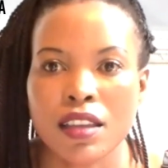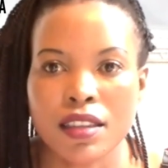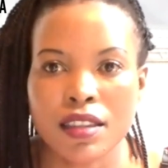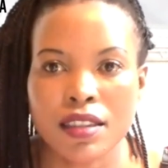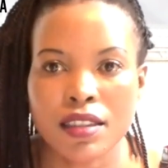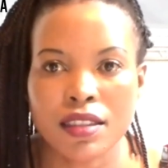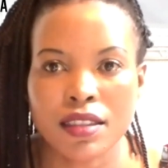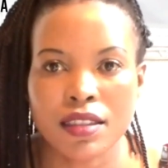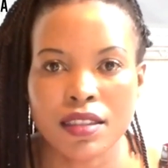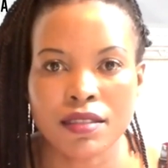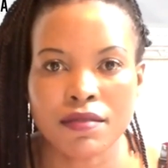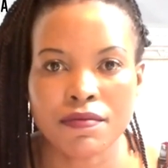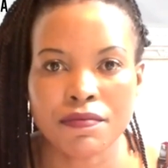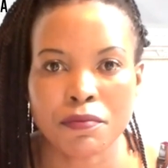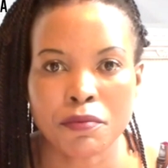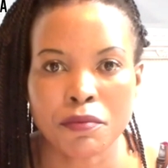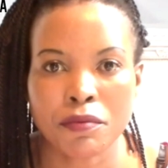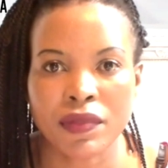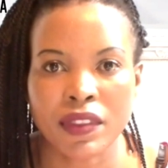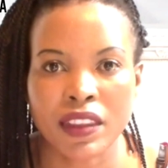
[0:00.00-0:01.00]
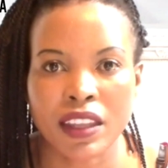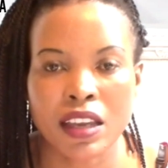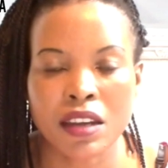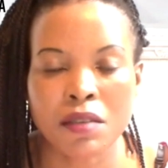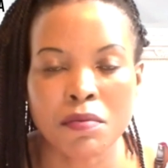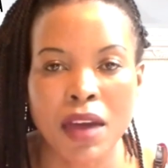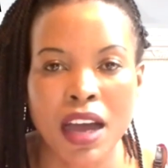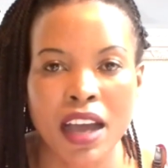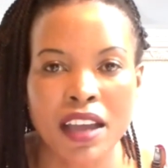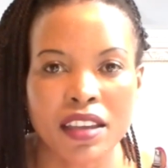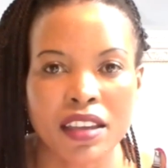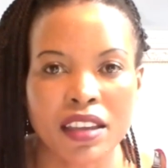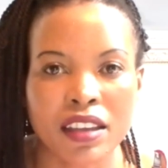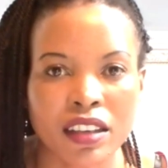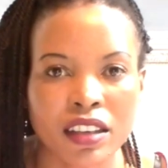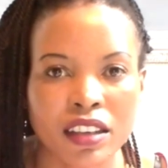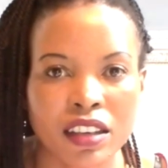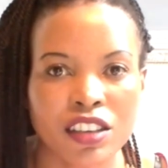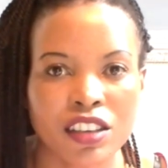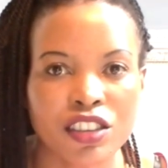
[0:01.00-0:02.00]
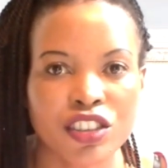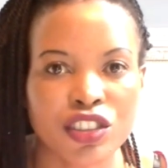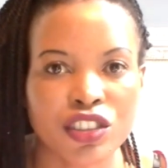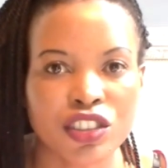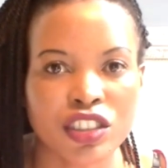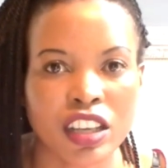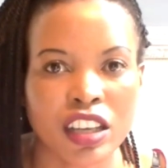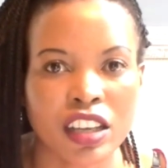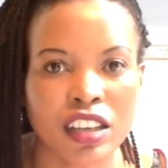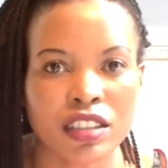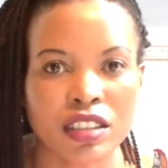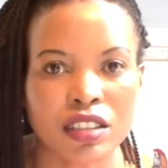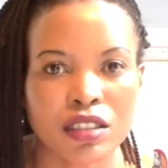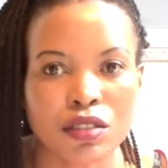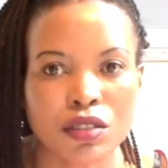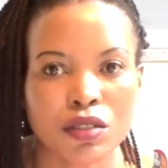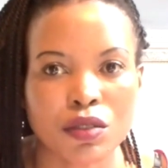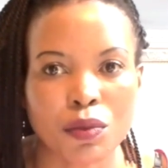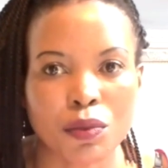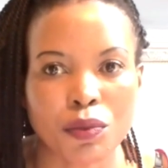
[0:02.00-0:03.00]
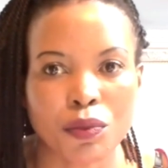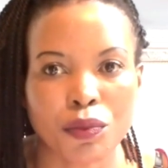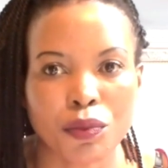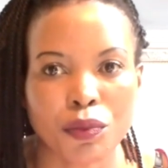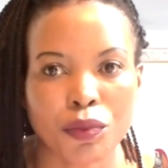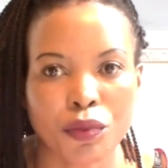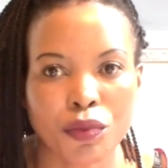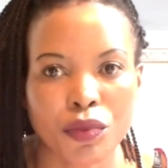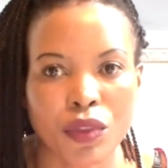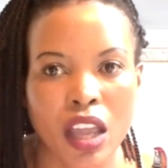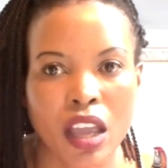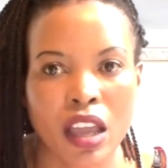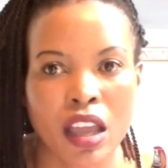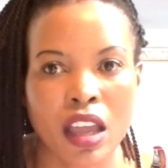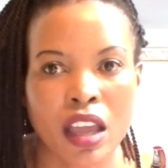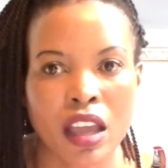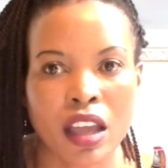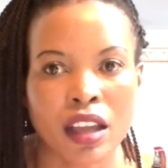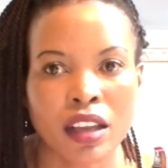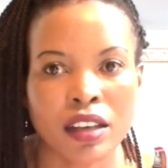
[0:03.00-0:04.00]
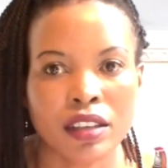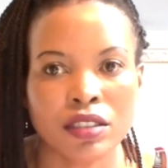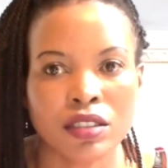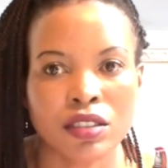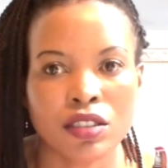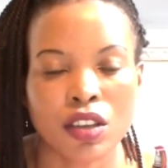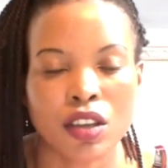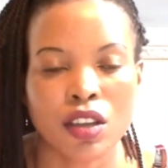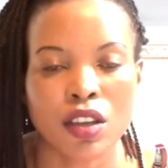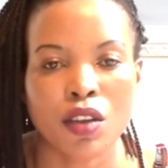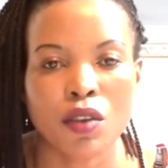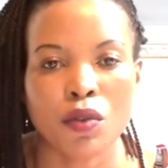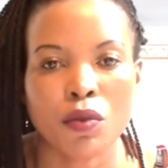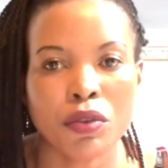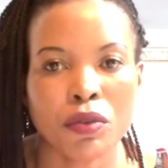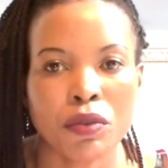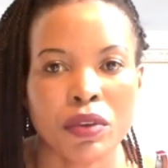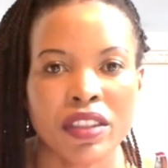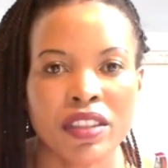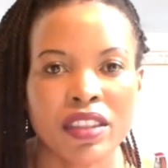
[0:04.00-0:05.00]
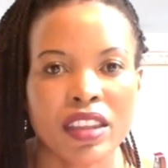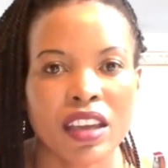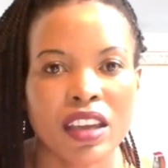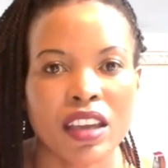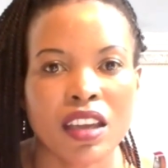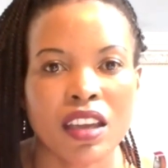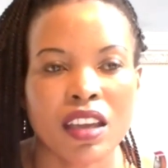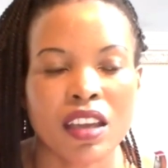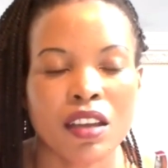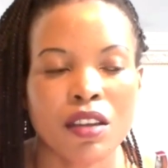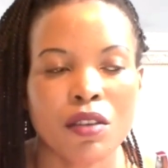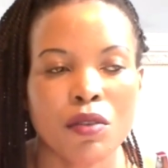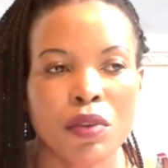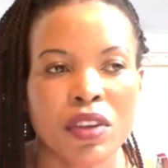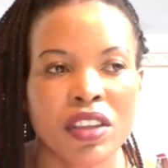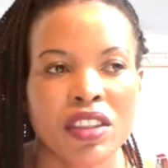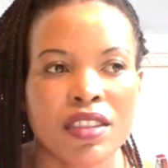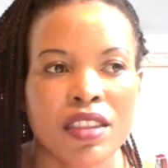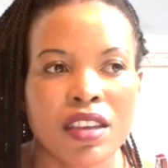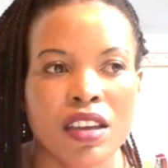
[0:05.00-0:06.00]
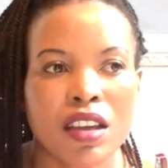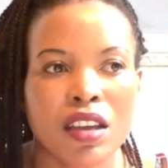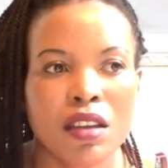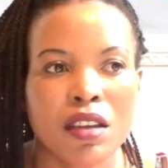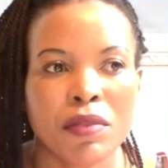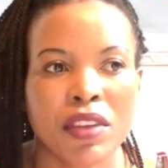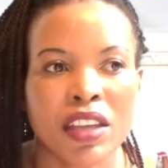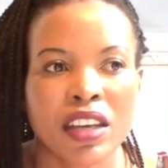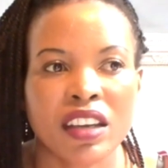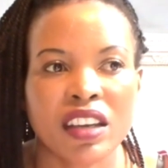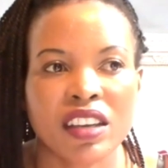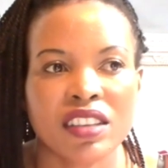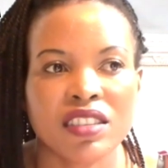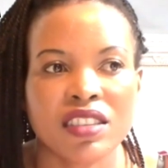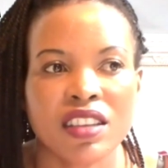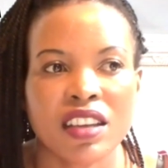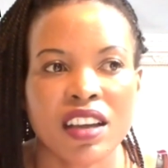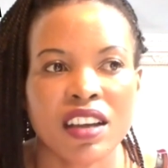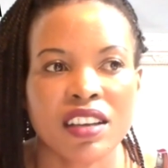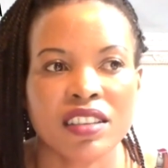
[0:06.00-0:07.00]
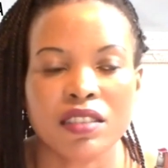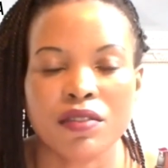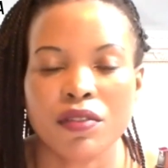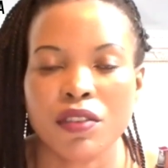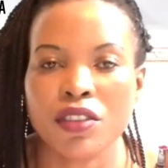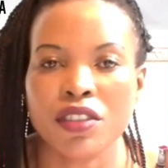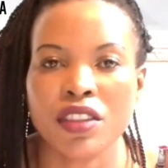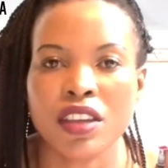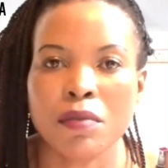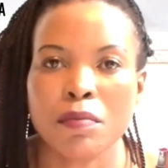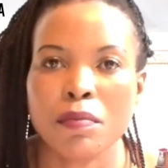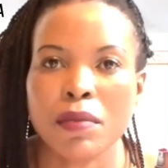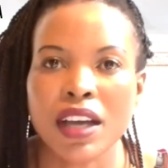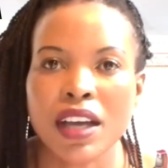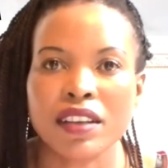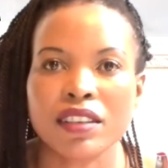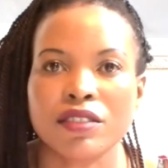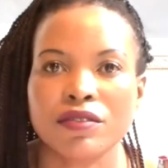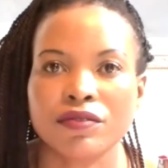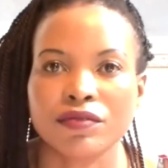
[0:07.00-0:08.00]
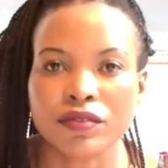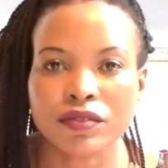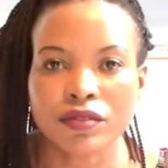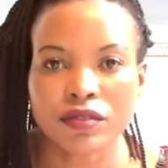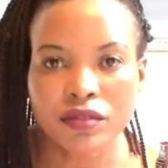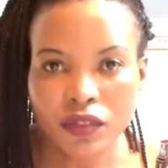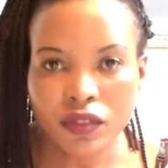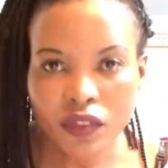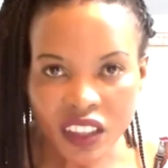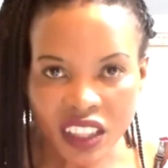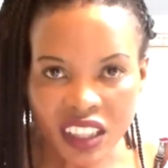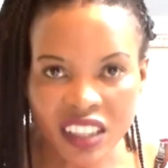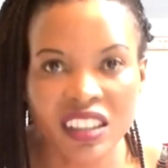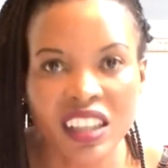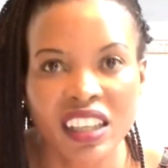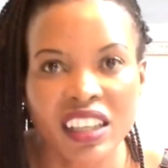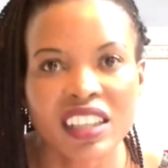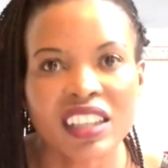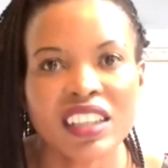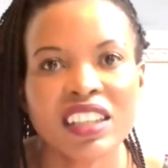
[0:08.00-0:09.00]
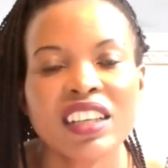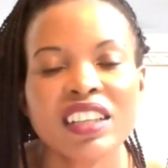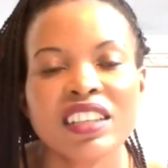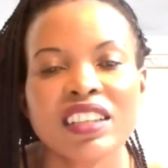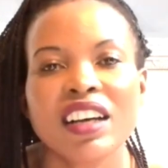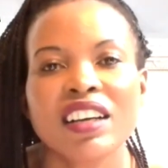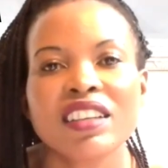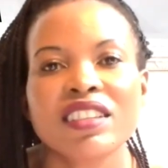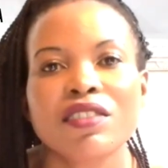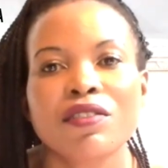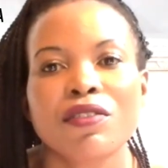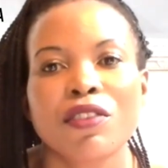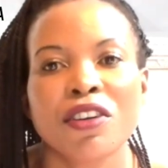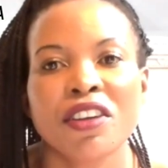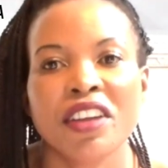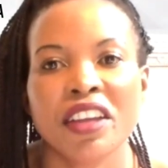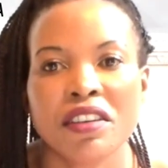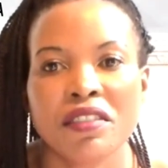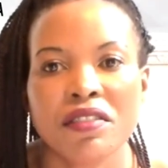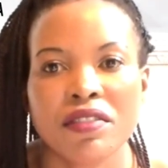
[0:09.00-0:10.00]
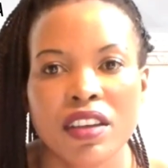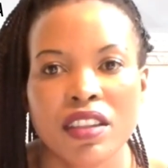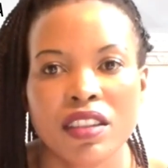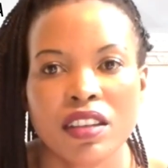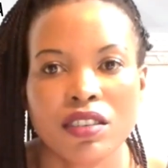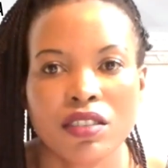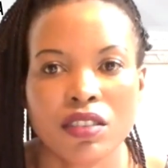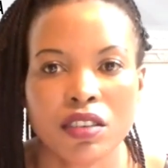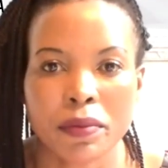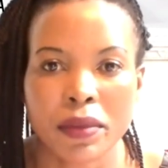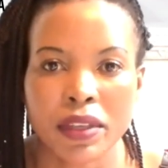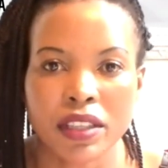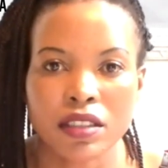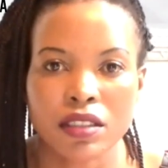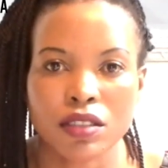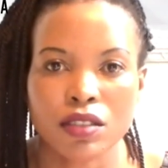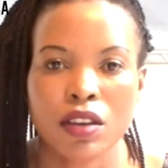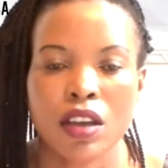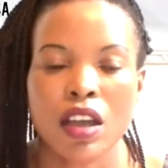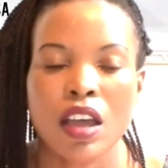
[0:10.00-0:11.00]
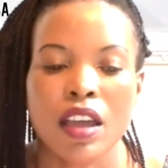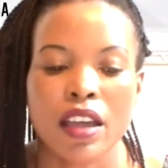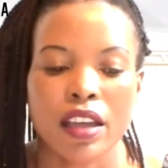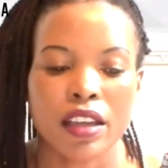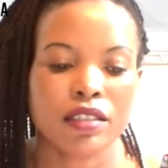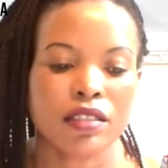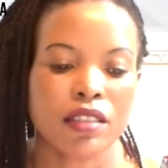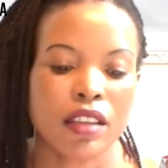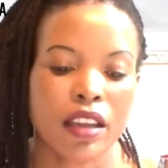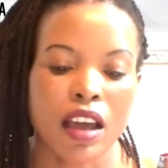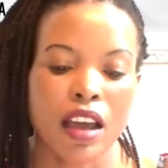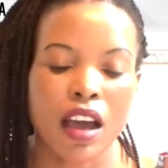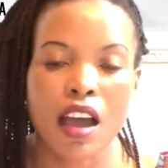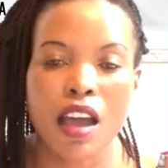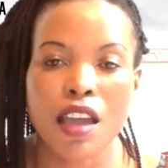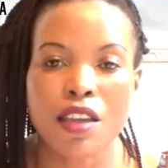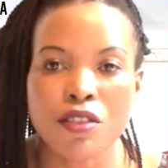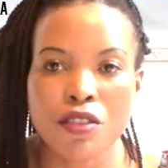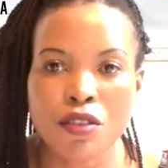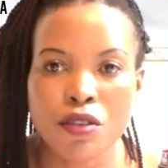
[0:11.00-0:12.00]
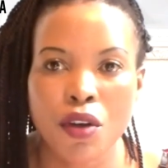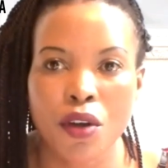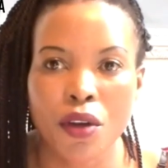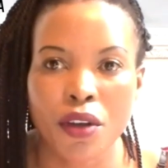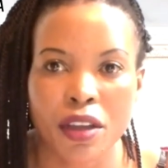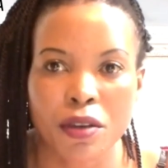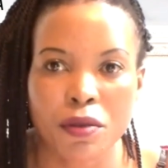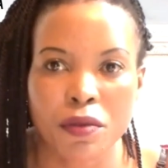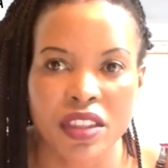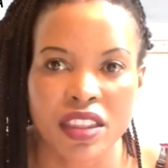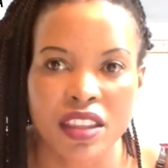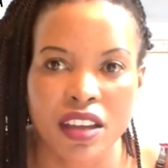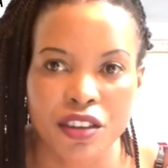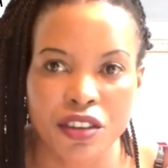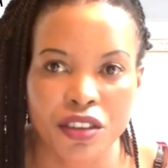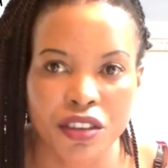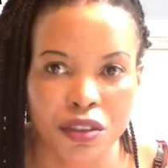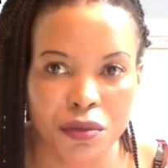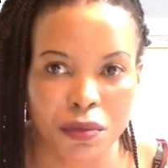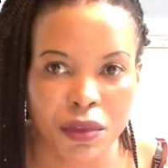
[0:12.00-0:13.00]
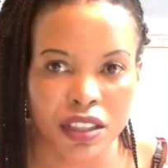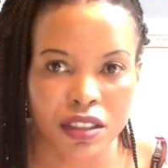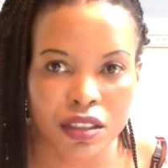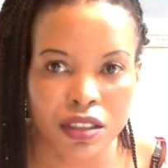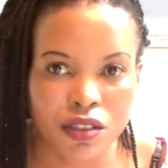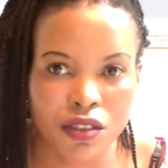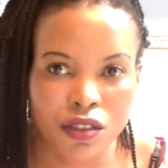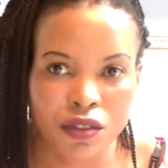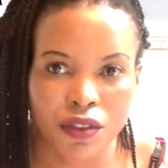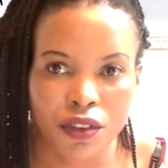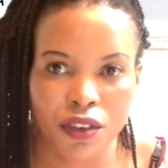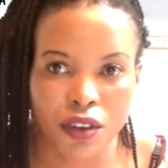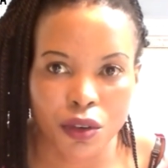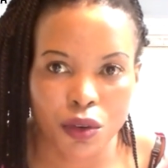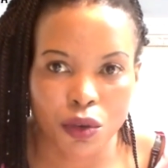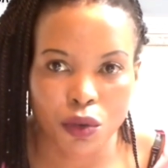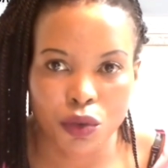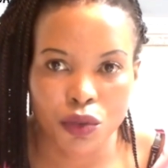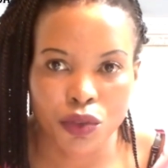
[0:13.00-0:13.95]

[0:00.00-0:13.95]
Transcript: and in my English test, and we went there with them in case they asked for them, but they didn't ask for any further documents. So he said, are you okay with the documents you've